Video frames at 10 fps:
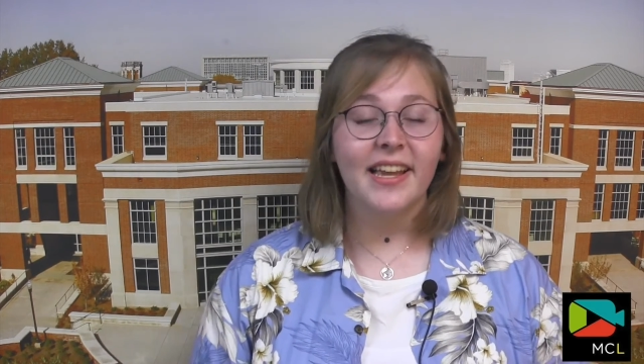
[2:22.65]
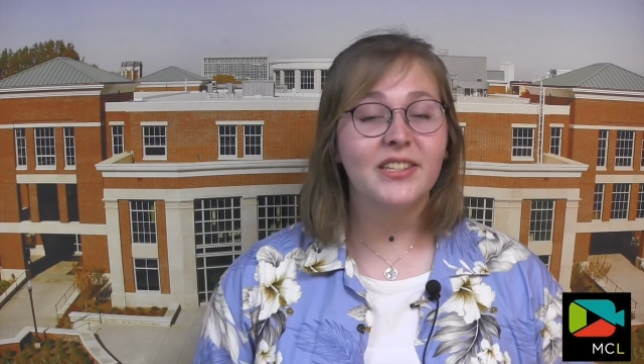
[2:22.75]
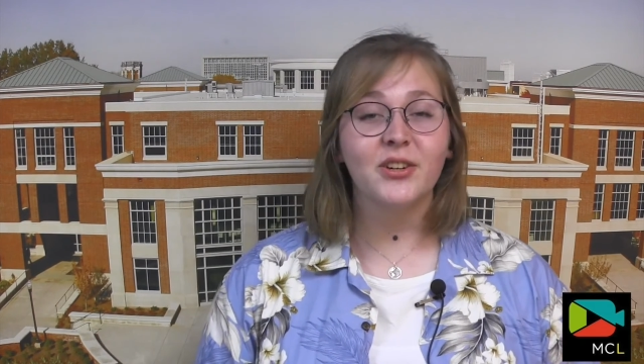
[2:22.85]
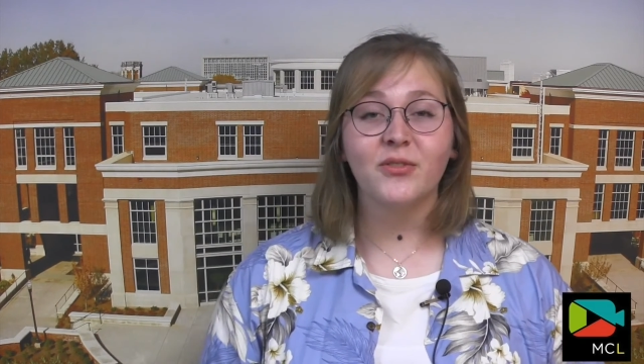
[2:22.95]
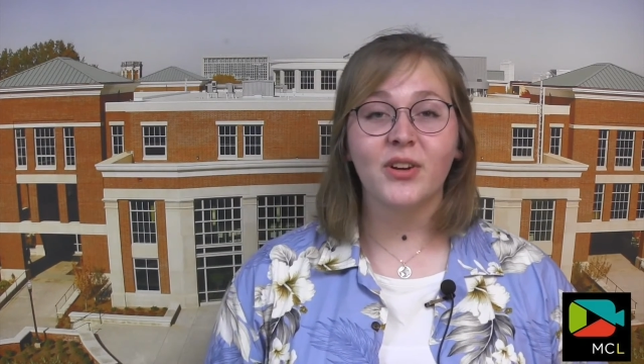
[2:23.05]

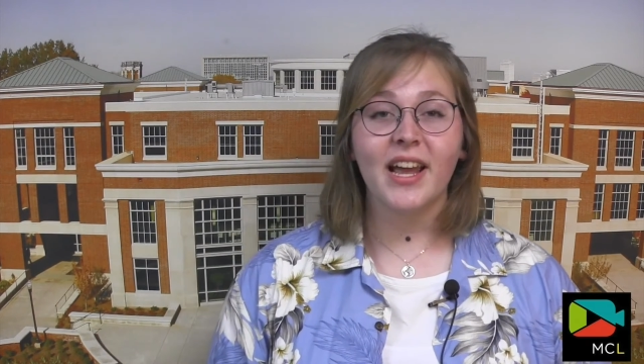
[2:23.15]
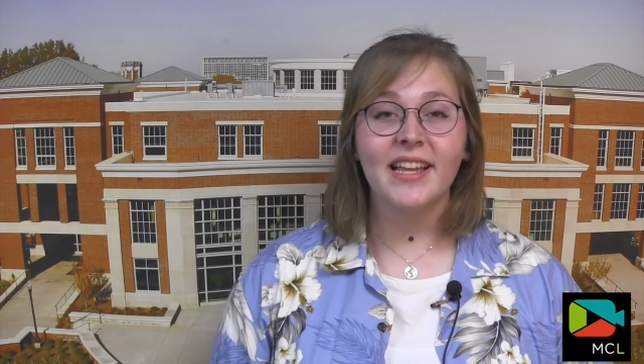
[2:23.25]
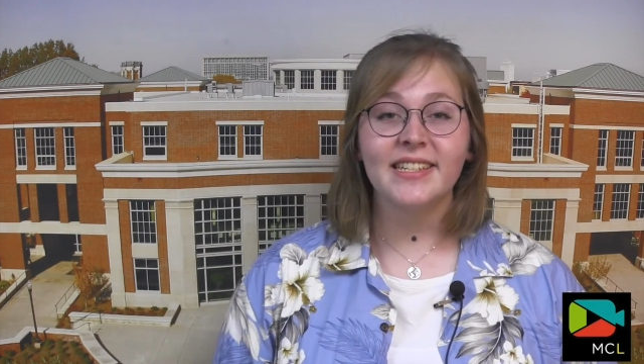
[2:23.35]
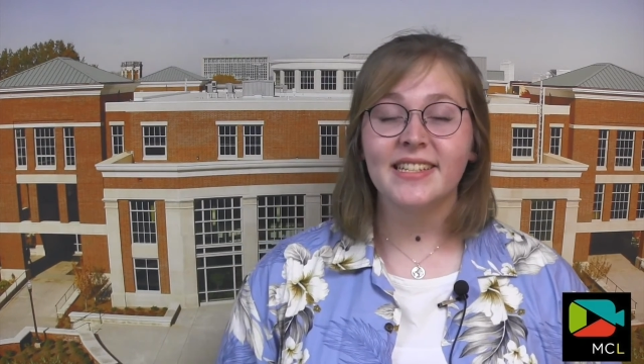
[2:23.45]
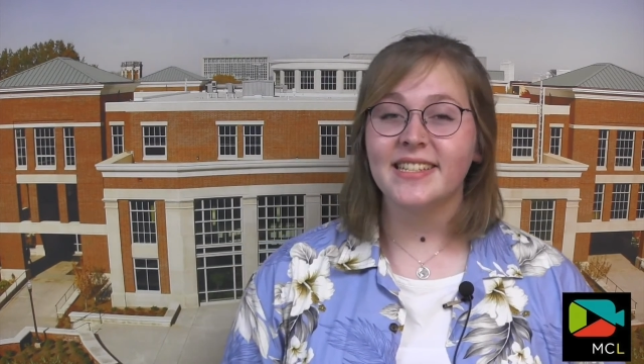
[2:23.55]
And don't
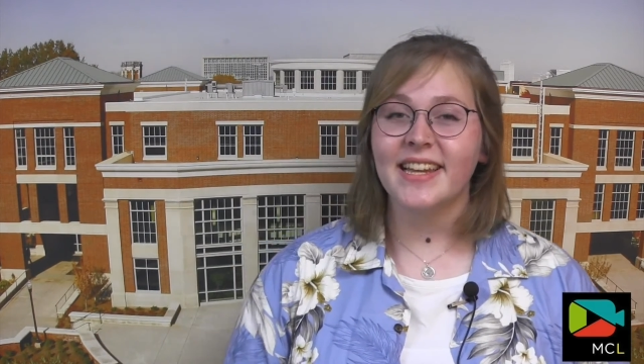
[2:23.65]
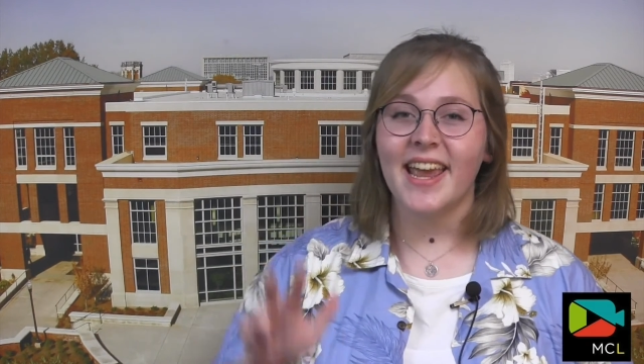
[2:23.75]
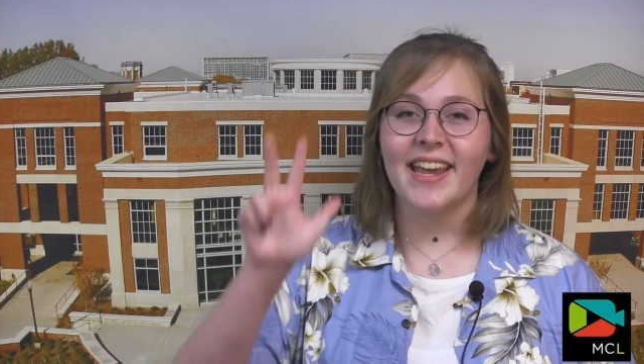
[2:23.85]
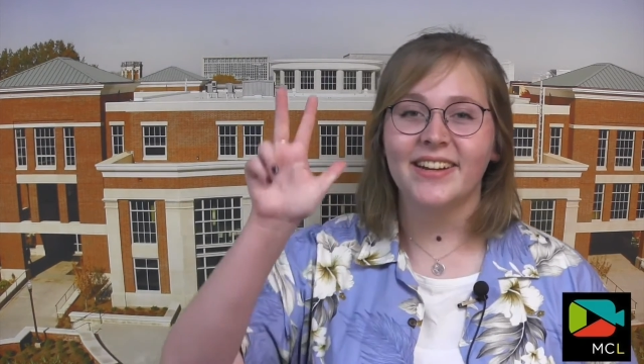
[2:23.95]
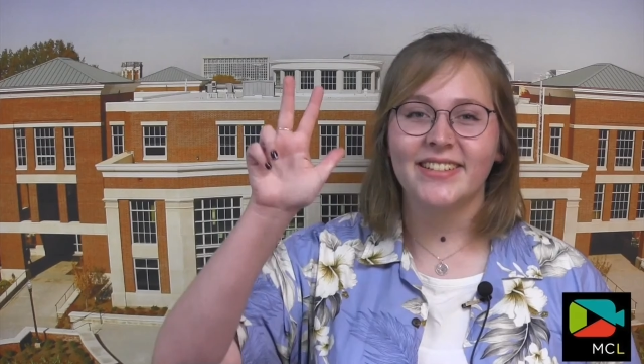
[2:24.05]
forget
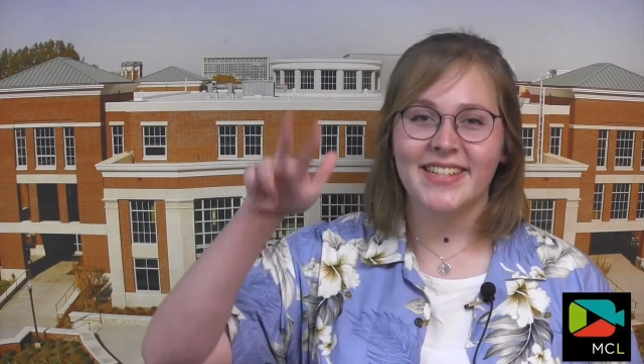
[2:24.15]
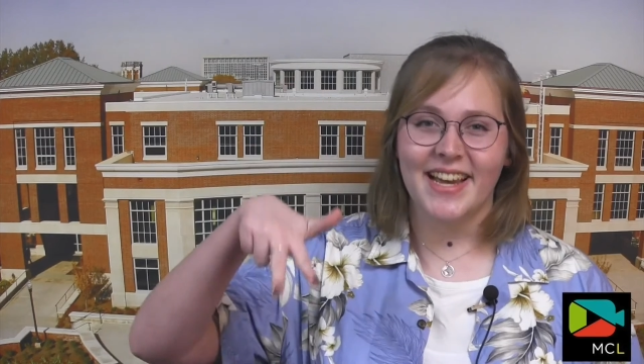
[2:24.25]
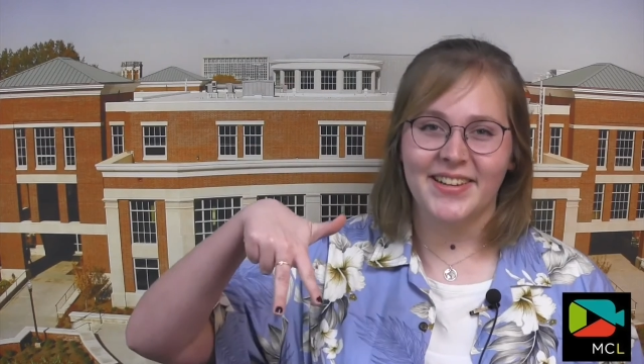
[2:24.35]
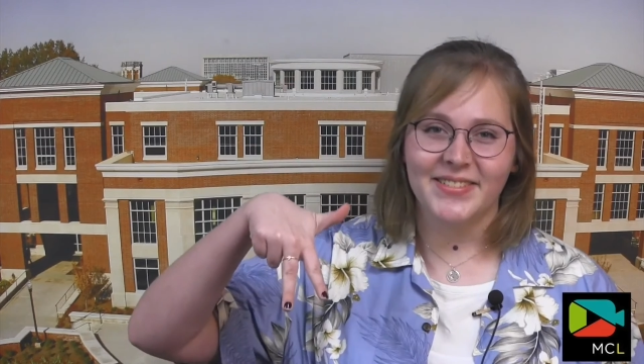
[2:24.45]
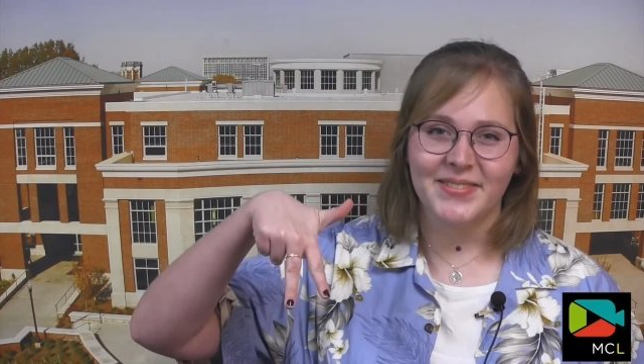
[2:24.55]
to anchor
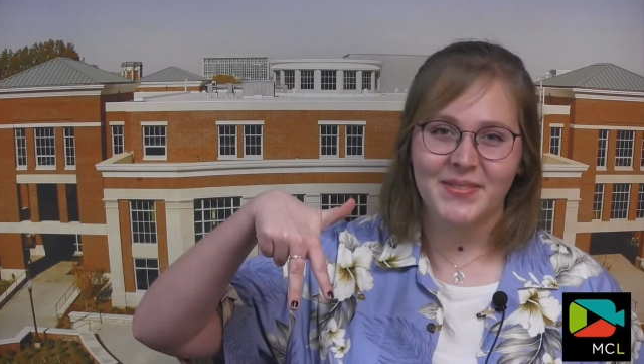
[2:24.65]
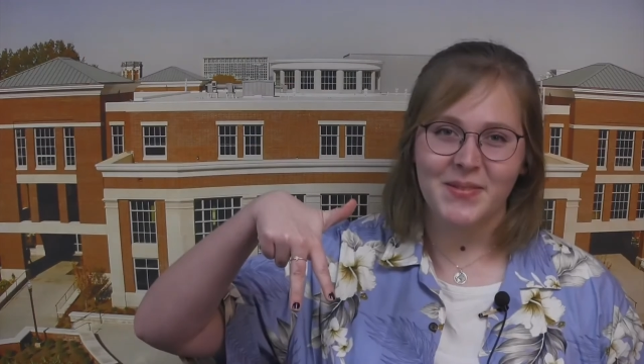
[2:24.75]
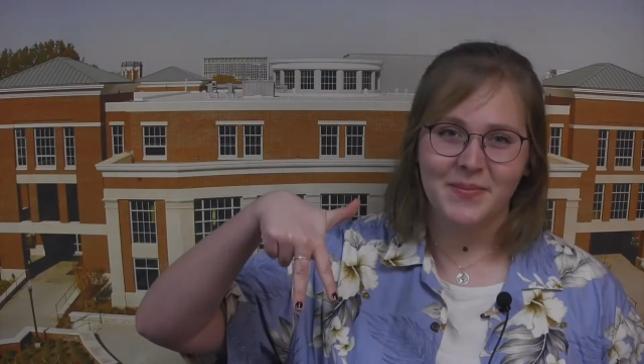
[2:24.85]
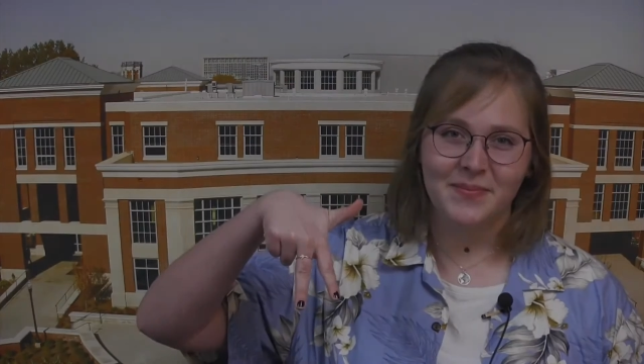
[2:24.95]
down.